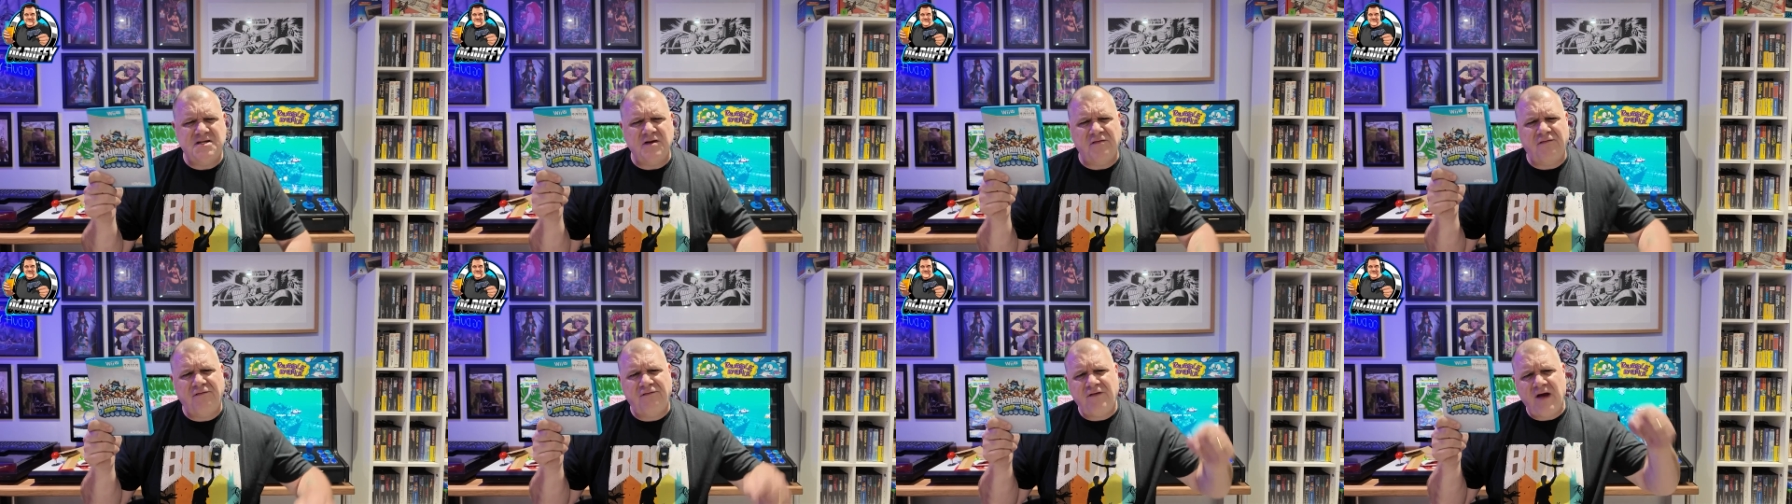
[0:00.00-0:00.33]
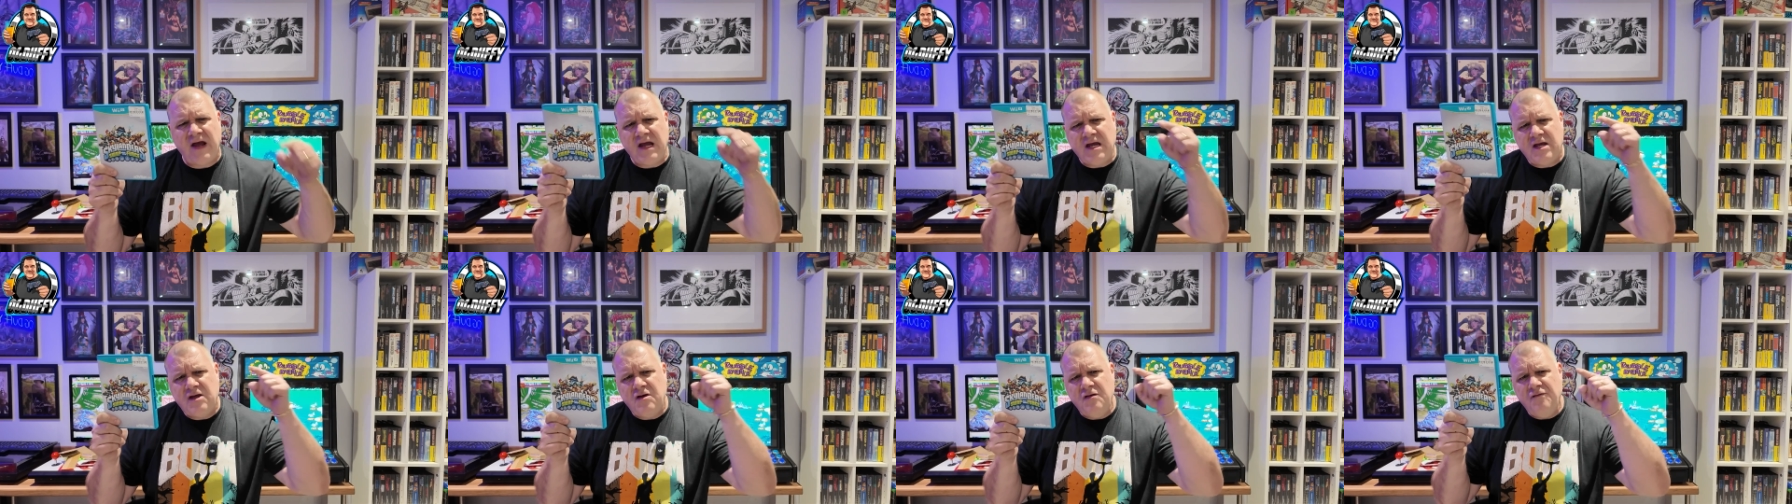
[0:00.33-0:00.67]
So
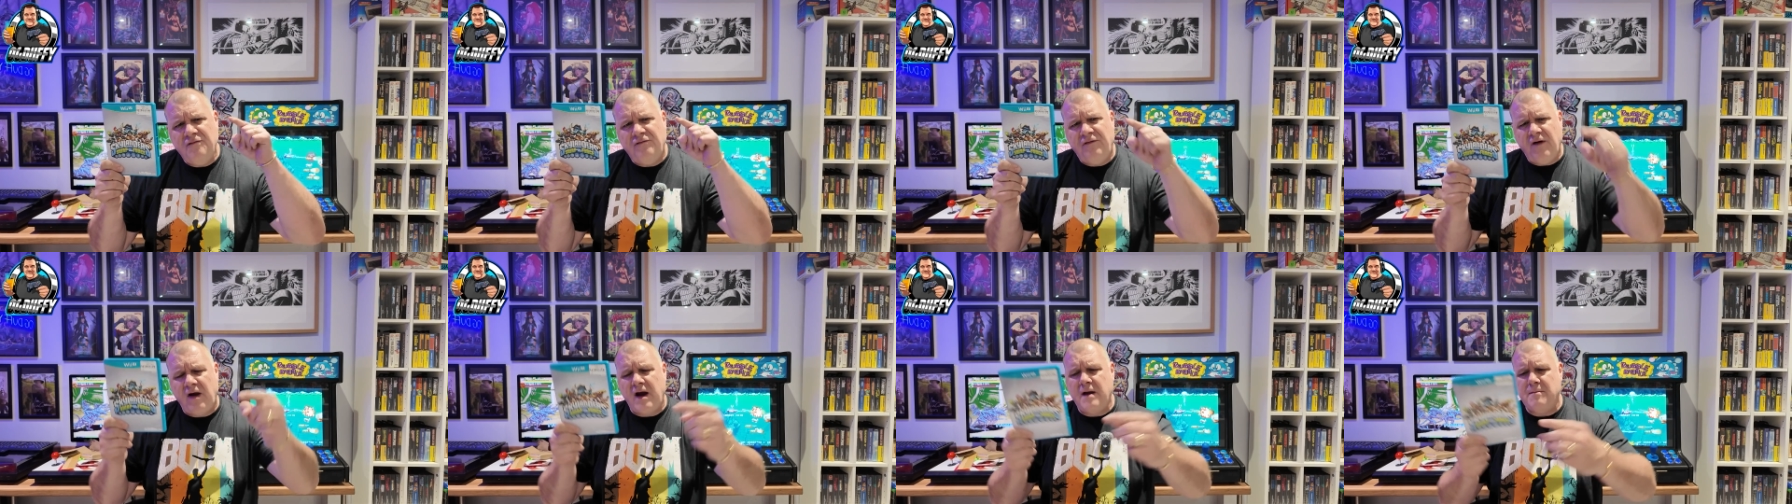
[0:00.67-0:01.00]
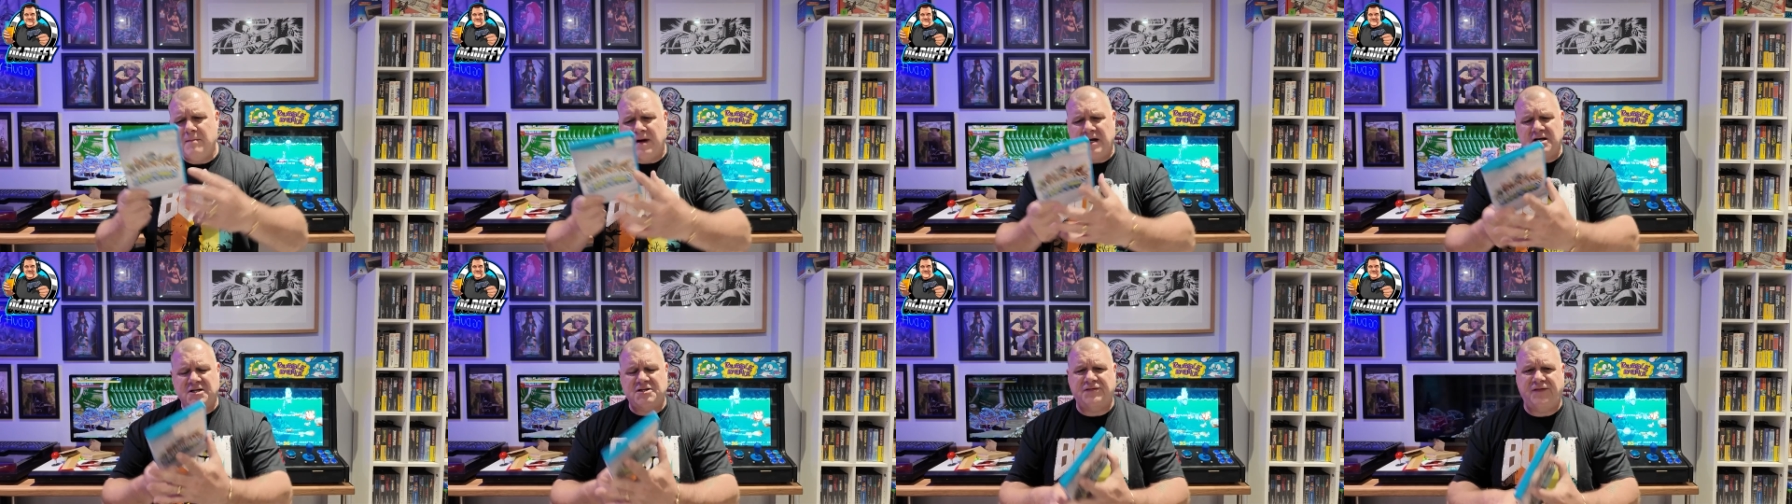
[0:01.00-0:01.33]
thank you very
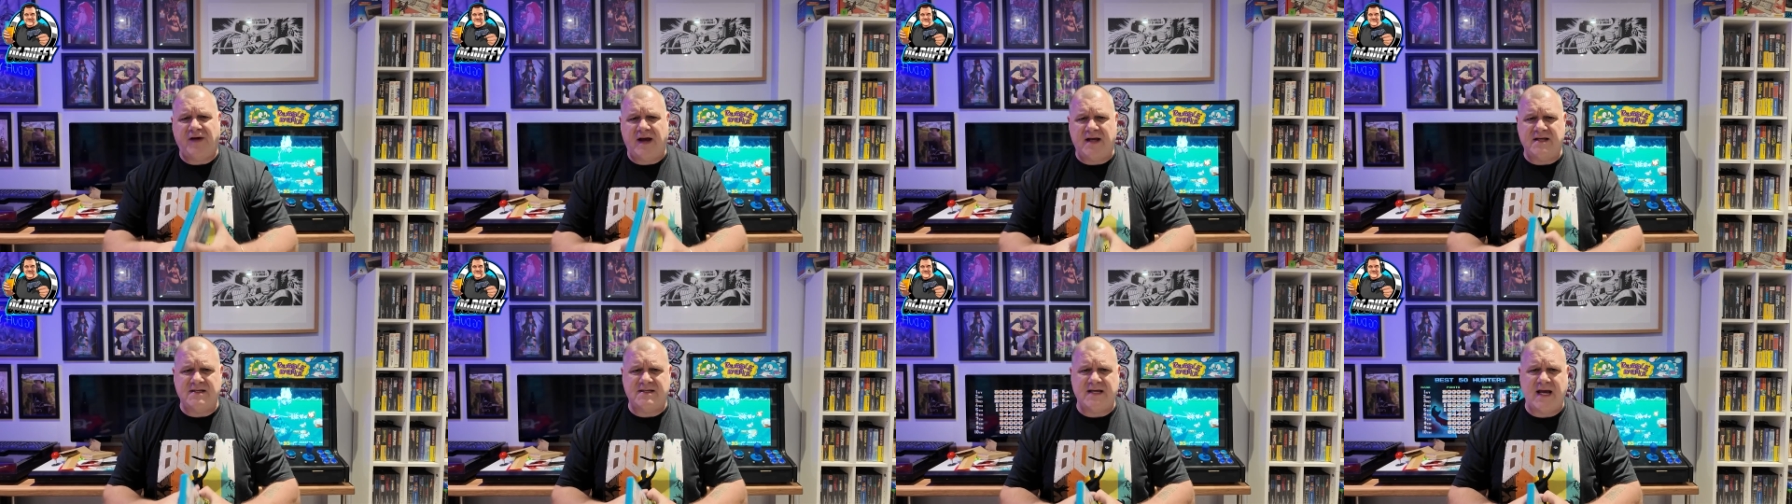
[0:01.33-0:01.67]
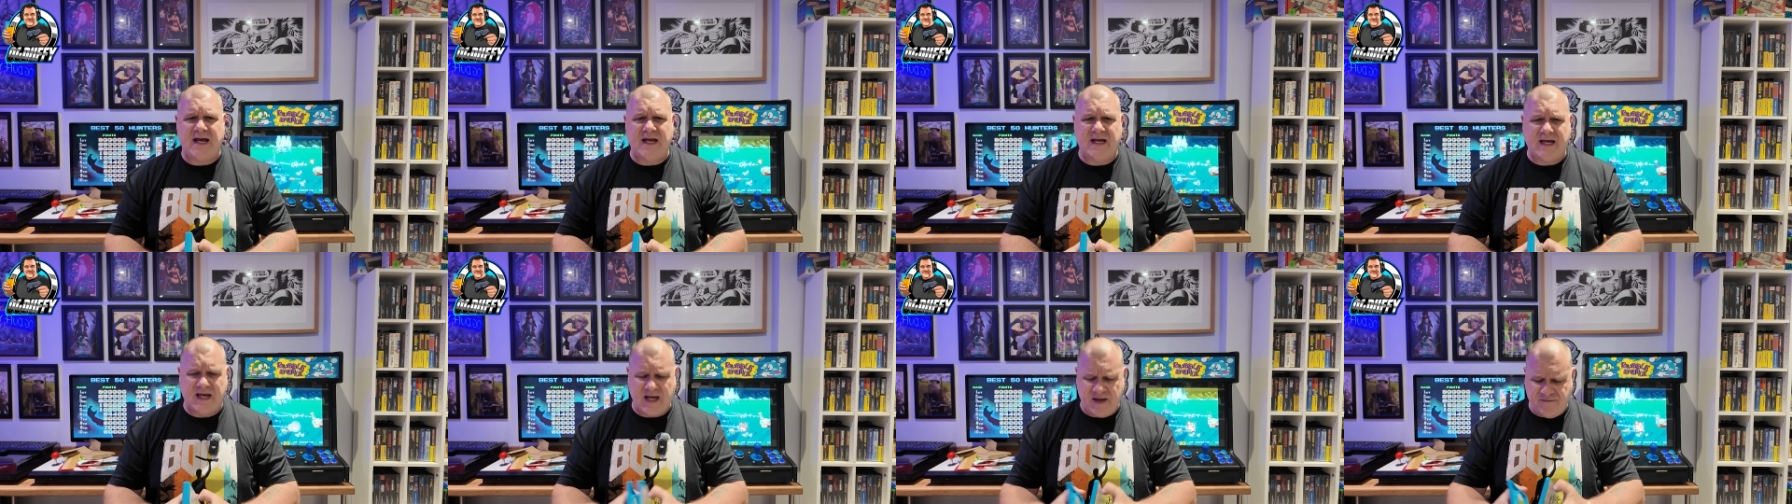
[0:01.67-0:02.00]
much, Fat
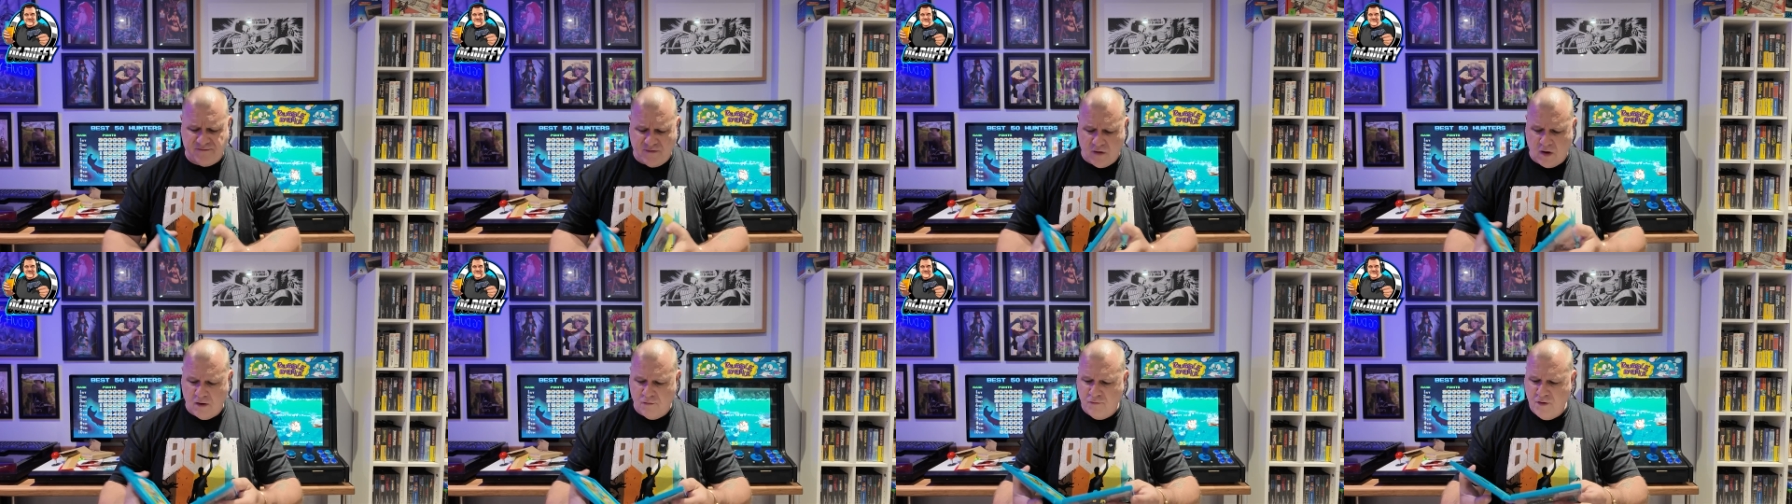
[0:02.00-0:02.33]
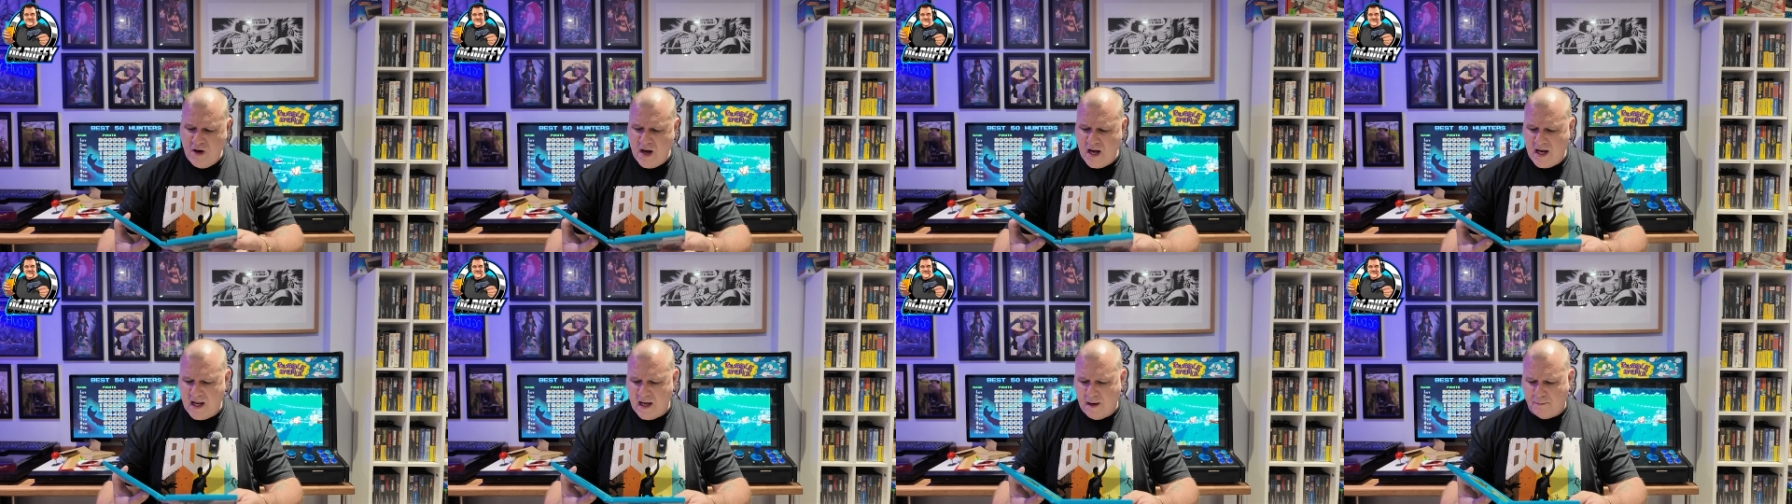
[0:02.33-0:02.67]
Zangief. I
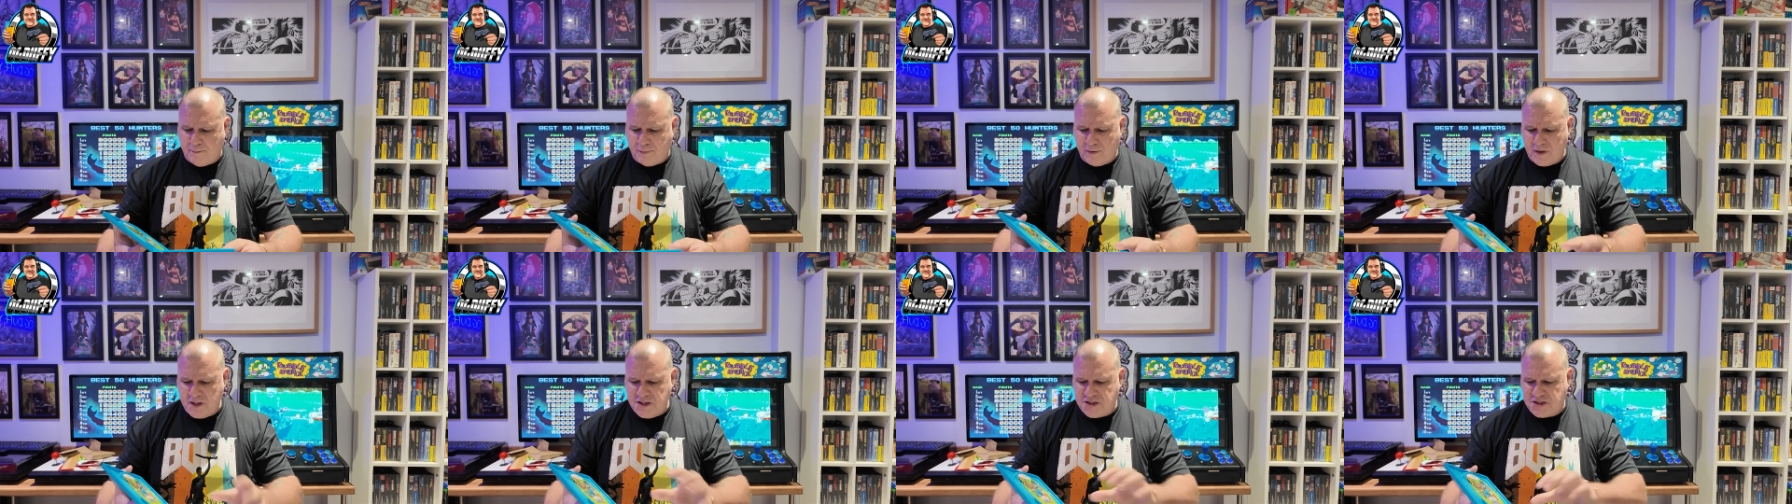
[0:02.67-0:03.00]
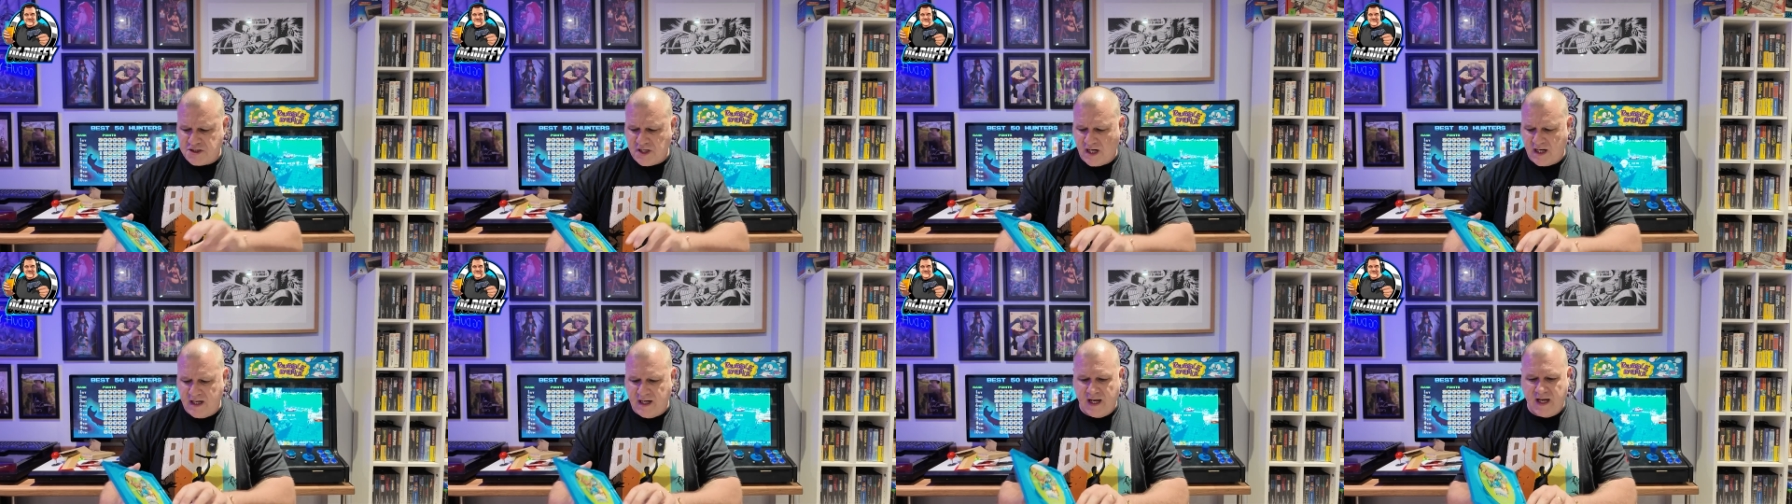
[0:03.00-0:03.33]
really
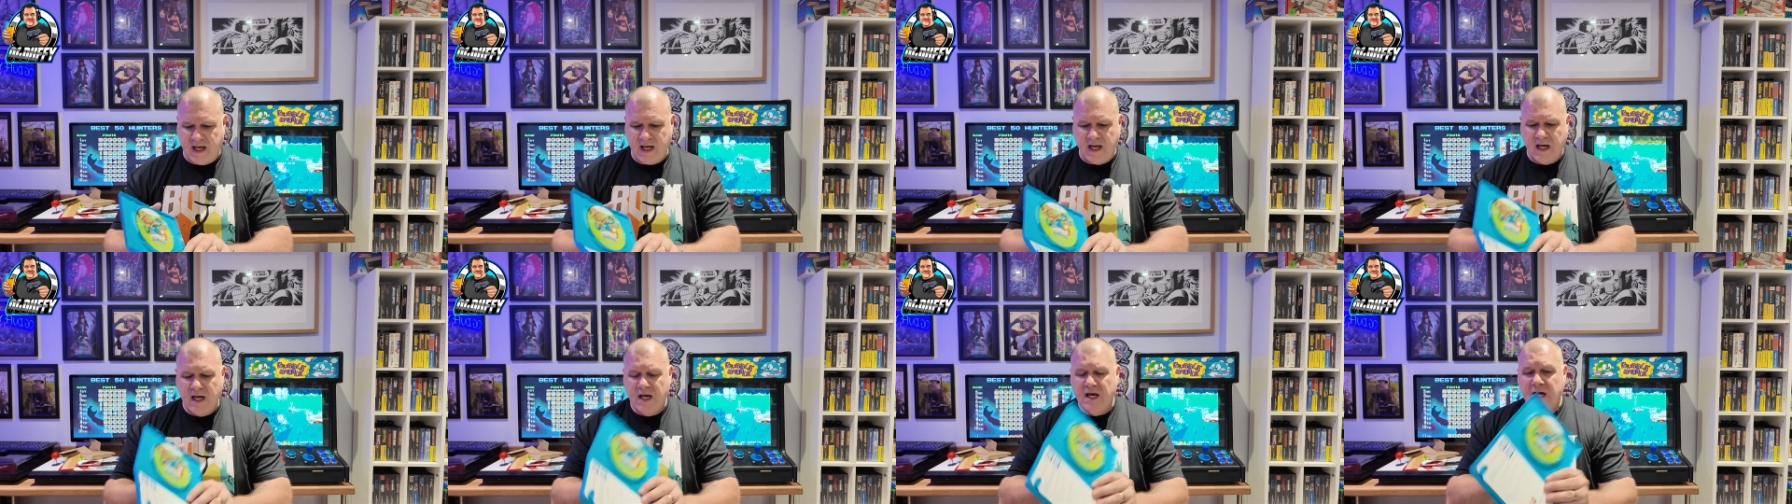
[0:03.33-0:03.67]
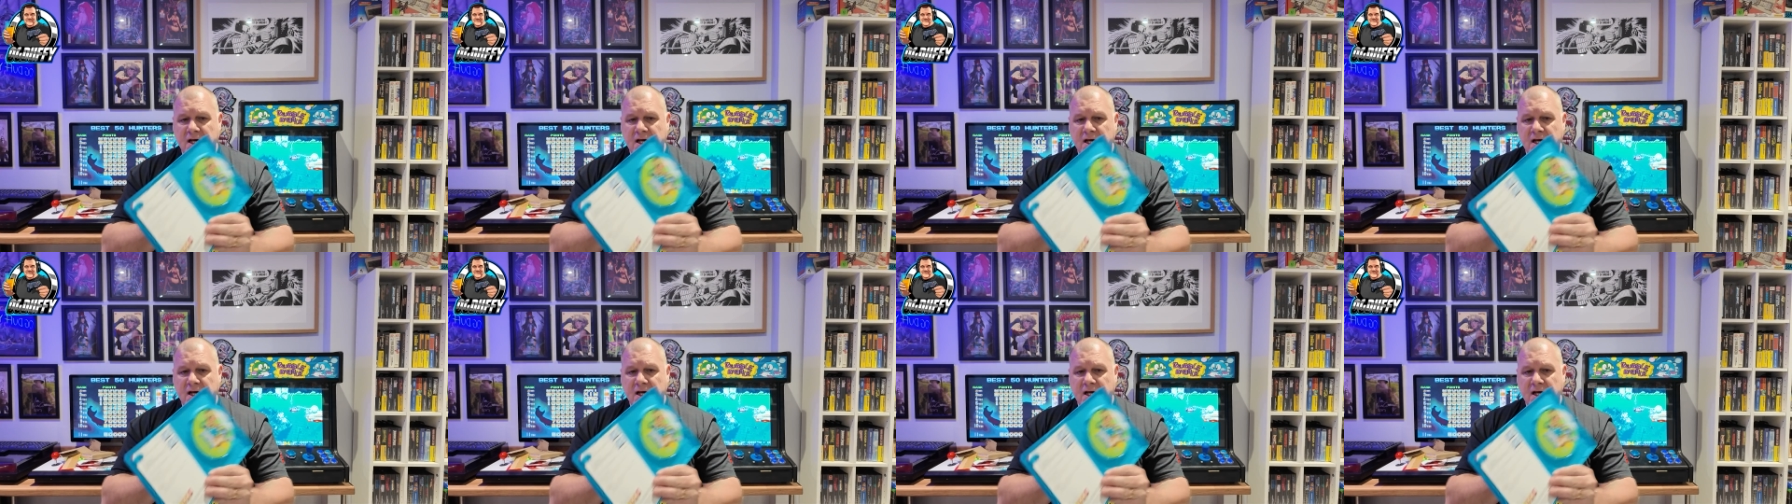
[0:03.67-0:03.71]
appreciate it.